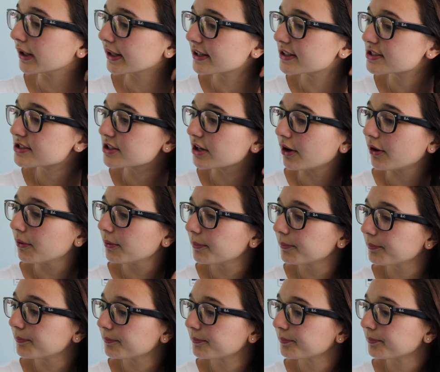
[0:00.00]
like so.
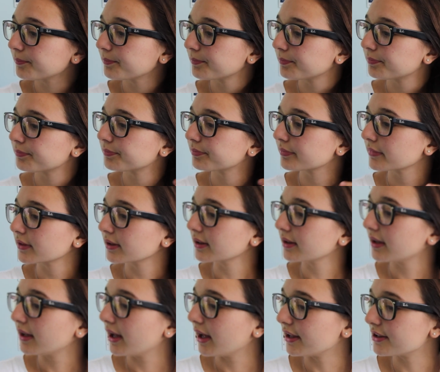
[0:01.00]

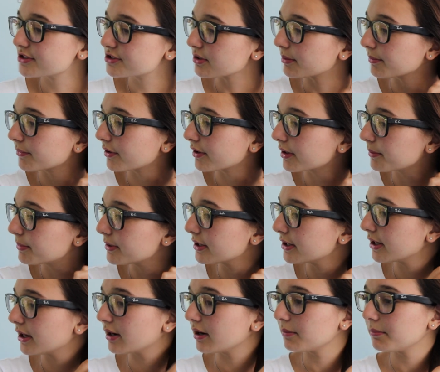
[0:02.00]
And so I'm going to
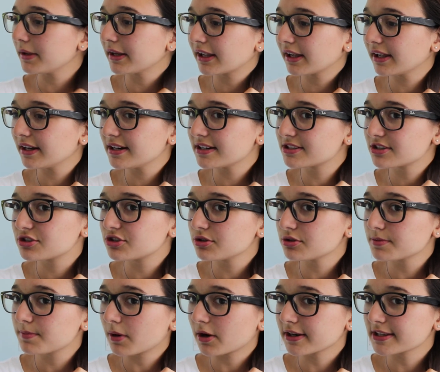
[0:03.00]
be making it into
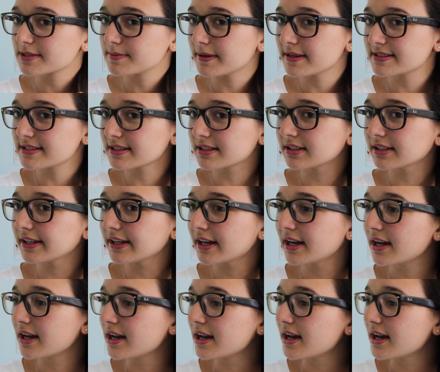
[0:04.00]
two parts, basically.